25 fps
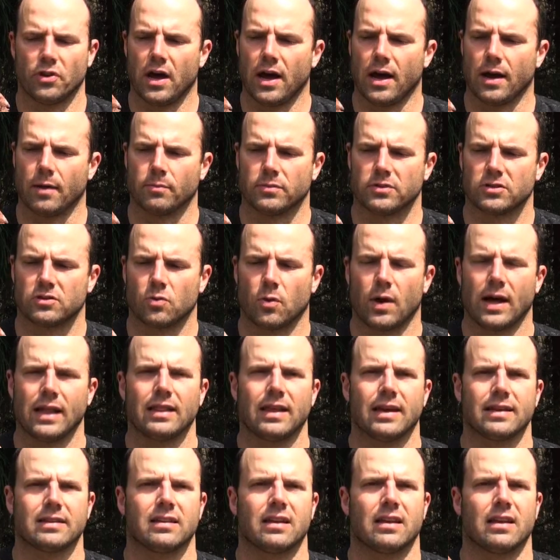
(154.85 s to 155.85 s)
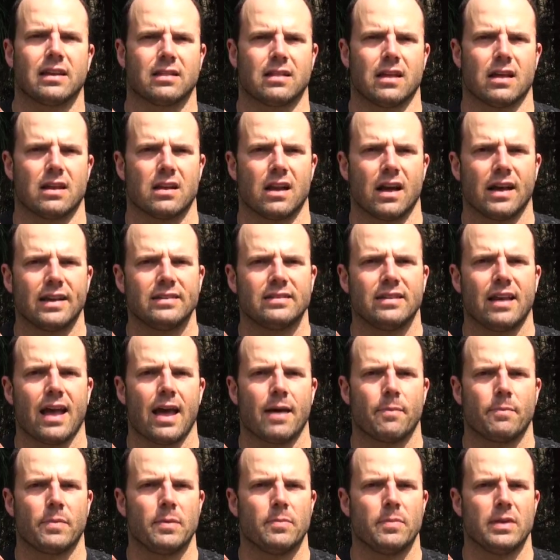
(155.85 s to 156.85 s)
up. So I like to get that nice
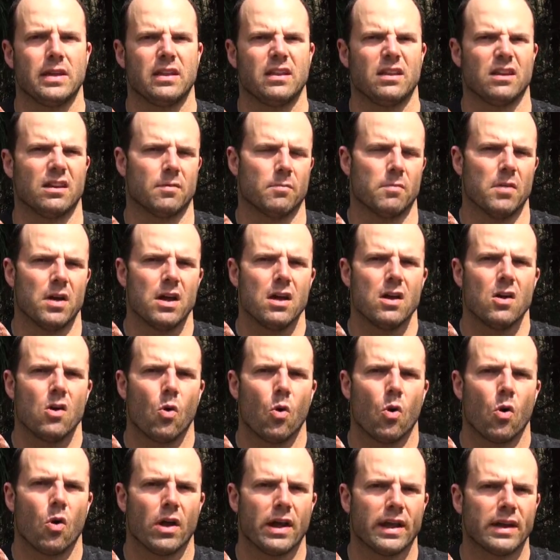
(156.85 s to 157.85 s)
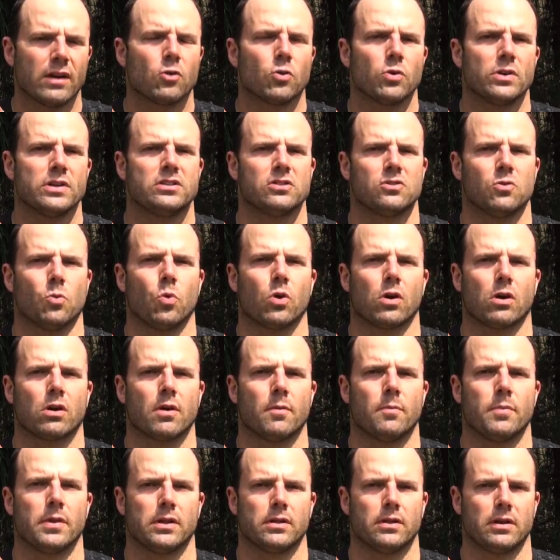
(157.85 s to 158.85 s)
happy medium, increase the
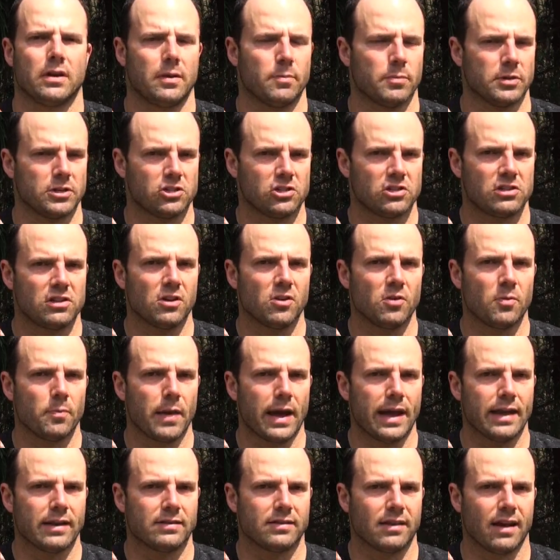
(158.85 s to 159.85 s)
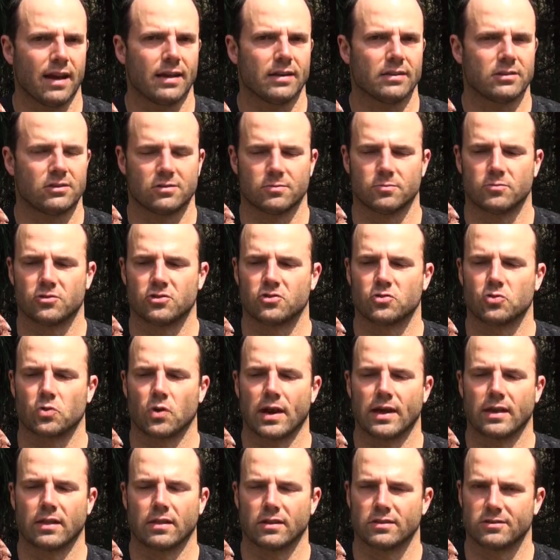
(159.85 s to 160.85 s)
workability, but still maintain some
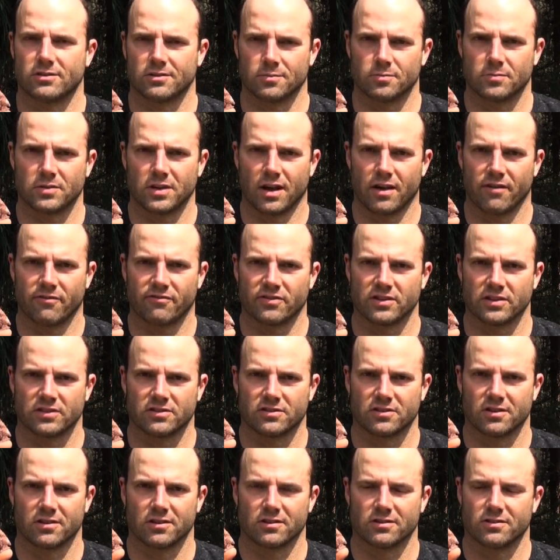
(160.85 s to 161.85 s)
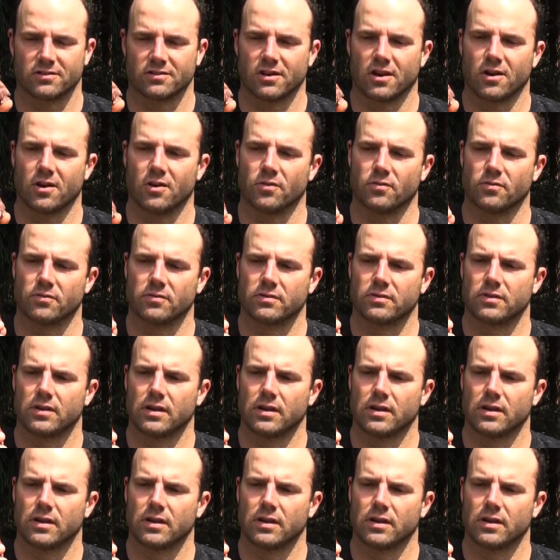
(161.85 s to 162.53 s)
strength and some toughness to the stone.